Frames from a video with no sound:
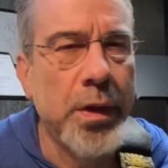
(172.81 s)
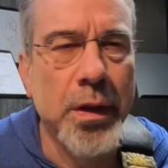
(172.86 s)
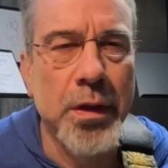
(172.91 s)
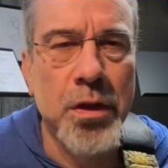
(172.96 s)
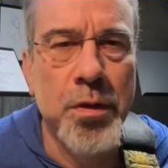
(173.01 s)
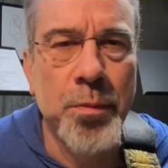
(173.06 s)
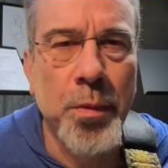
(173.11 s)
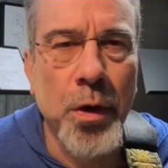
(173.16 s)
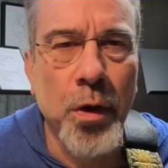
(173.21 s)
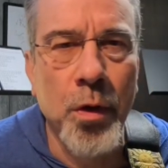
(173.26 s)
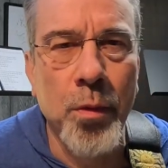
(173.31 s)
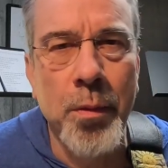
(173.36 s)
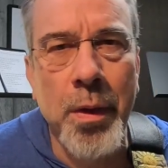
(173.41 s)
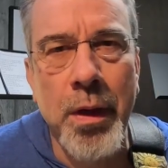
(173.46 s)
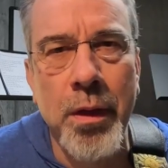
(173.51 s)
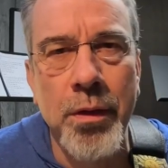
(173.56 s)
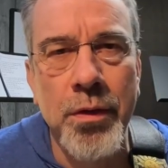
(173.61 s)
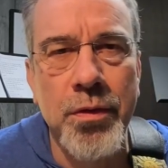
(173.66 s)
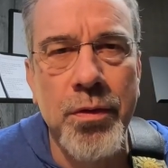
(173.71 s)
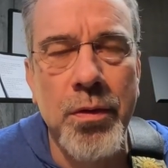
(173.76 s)

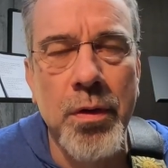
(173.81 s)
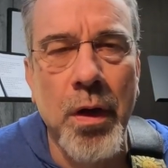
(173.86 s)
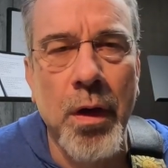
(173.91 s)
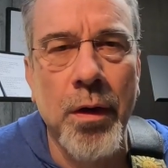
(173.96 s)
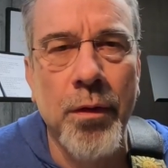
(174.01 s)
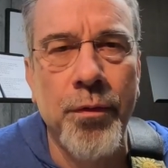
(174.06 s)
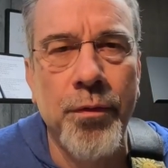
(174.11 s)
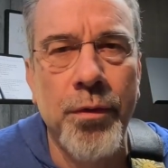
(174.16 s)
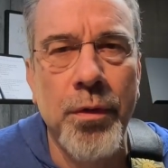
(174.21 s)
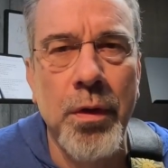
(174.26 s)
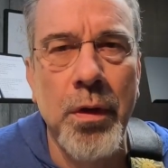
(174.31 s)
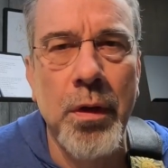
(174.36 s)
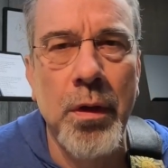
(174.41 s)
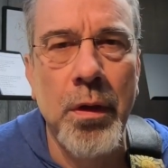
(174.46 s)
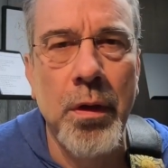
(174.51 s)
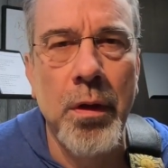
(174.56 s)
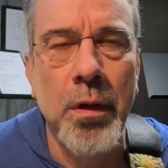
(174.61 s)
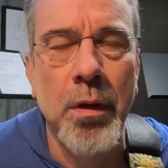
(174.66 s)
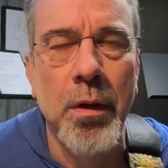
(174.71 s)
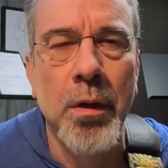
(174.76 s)
experimental stuff,
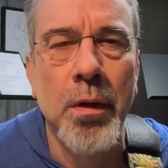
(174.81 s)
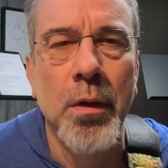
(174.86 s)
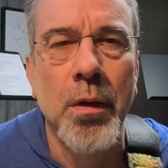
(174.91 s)
the